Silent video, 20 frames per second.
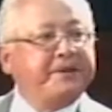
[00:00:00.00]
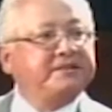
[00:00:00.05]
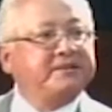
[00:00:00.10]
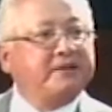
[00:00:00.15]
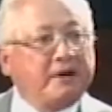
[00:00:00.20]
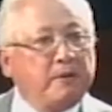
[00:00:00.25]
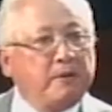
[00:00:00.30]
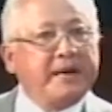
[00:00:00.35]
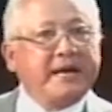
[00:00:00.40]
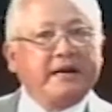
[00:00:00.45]

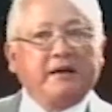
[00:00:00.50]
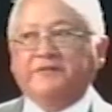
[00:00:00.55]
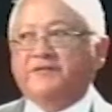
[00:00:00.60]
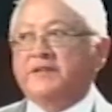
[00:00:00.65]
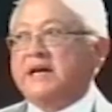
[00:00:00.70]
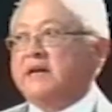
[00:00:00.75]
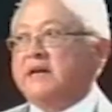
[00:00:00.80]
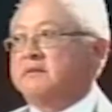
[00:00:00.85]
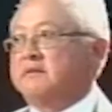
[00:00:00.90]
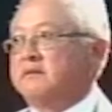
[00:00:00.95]
are aware of
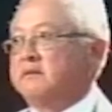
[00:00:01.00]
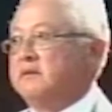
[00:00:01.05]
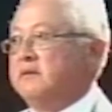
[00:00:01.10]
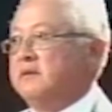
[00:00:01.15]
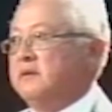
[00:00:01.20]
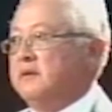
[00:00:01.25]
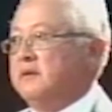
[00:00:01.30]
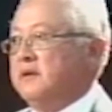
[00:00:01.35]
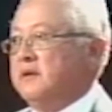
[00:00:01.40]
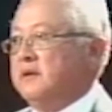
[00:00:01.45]
that.
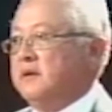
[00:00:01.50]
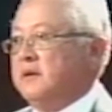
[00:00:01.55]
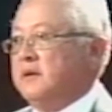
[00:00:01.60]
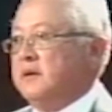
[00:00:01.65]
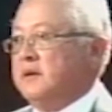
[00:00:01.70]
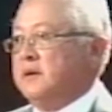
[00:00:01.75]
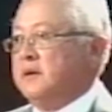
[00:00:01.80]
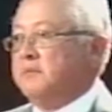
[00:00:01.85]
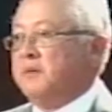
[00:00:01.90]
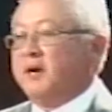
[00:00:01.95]

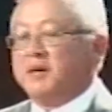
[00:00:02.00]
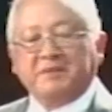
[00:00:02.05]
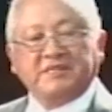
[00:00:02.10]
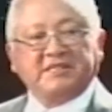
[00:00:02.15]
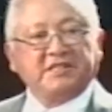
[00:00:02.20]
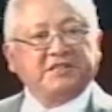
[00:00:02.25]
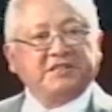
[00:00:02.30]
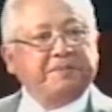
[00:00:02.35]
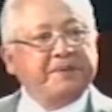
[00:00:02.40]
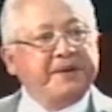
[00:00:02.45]
But,
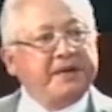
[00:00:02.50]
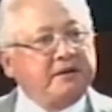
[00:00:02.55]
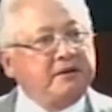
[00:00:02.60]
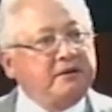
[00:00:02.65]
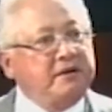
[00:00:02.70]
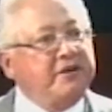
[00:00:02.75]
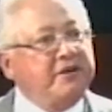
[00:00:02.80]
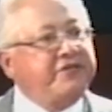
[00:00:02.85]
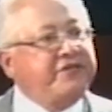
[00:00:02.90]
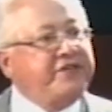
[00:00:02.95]
Mr.
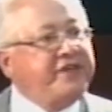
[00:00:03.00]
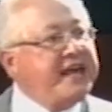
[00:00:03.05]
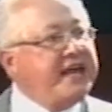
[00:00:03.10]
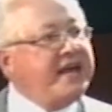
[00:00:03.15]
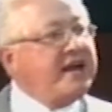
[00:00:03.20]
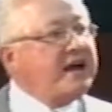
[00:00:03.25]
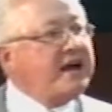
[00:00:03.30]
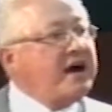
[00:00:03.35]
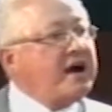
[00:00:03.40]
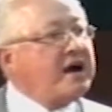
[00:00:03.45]
Speaker,
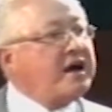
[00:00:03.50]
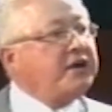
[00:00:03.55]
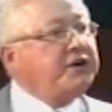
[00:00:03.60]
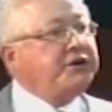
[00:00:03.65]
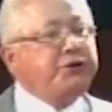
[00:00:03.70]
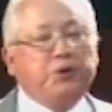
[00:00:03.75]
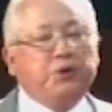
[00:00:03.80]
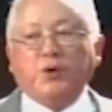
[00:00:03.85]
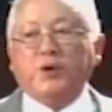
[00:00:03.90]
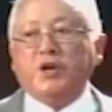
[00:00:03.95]
they are
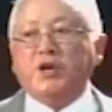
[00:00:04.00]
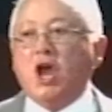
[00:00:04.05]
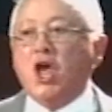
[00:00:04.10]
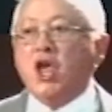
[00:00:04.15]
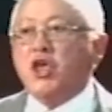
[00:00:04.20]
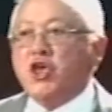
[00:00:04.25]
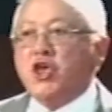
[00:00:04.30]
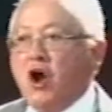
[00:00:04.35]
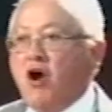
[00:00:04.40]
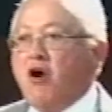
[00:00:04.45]
doing
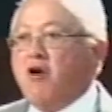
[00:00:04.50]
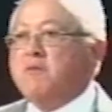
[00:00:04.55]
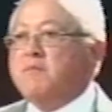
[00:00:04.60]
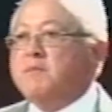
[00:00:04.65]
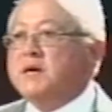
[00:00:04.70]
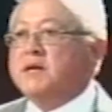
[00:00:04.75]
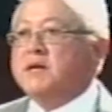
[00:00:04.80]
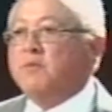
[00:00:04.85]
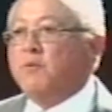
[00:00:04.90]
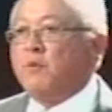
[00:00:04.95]

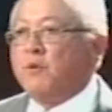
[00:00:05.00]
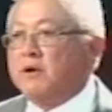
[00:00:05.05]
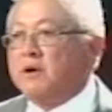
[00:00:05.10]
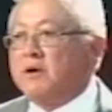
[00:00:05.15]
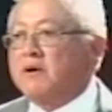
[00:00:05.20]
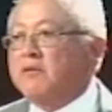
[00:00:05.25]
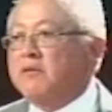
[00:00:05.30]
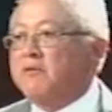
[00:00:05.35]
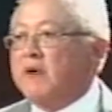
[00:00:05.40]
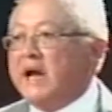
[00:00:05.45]
yeoman
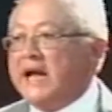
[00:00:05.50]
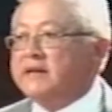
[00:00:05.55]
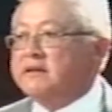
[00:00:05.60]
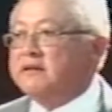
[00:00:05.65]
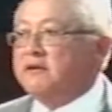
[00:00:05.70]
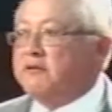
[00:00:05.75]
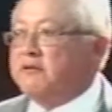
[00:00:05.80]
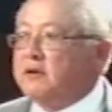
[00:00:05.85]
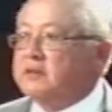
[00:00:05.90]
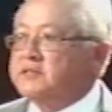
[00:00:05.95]
work right
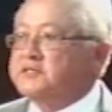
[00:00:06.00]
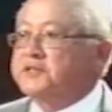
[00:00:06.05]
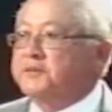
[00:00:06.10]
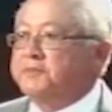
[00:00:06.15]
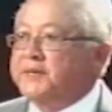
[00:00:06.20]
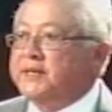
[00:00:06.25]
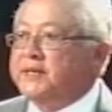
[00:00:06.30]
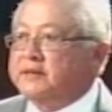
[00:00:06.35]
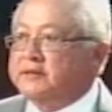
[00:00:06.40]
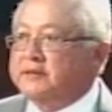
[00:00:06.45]
across
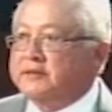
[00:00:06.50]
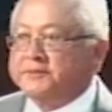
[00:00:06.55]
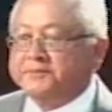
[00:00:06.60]
Jamaica.